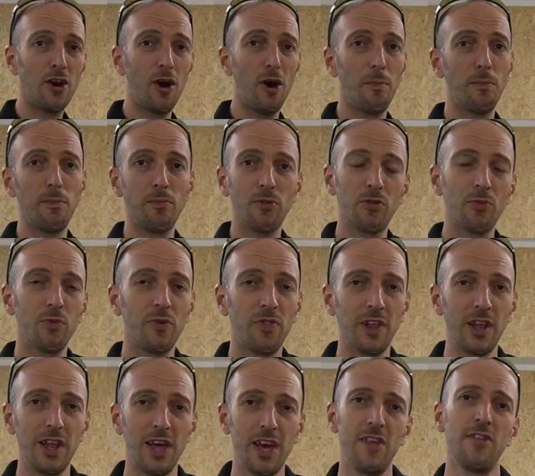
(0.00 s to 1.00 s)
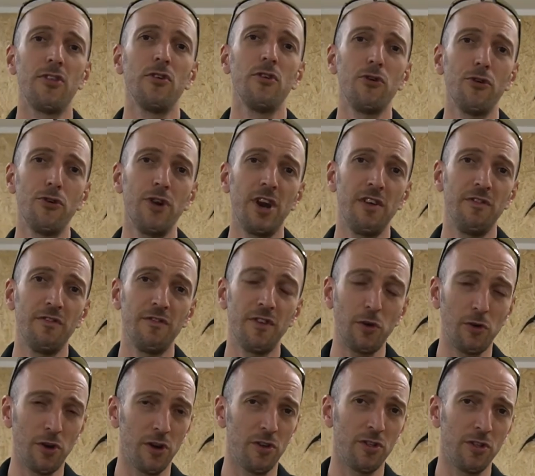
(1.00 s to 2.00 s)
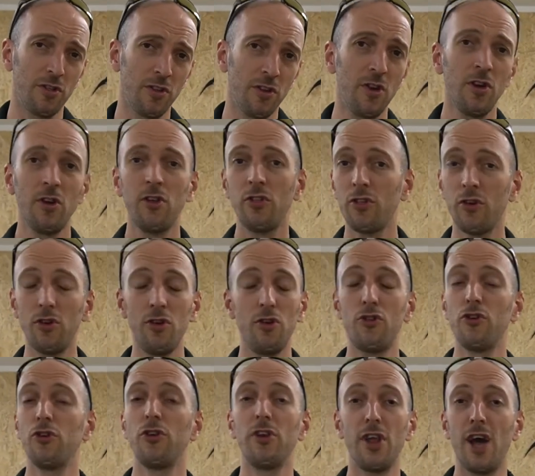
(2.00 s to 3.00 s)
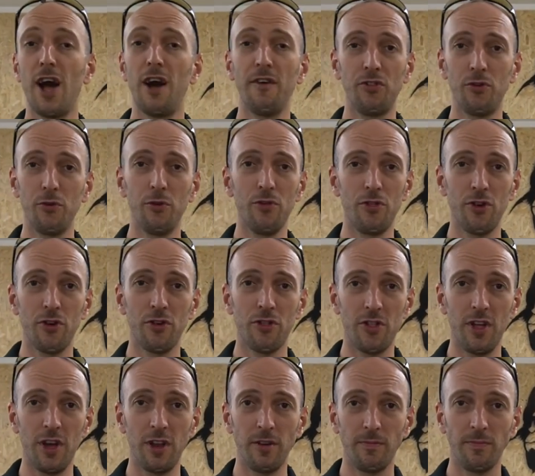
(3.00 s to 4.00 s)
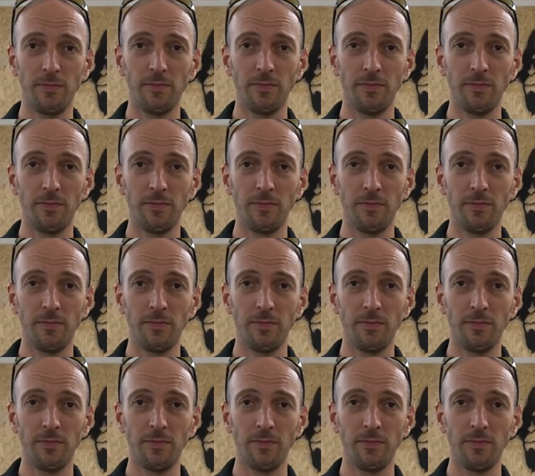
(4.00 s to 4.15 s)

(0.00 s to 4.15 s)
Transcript: comes with the laser already focused, so you shouldn't have to adjust it.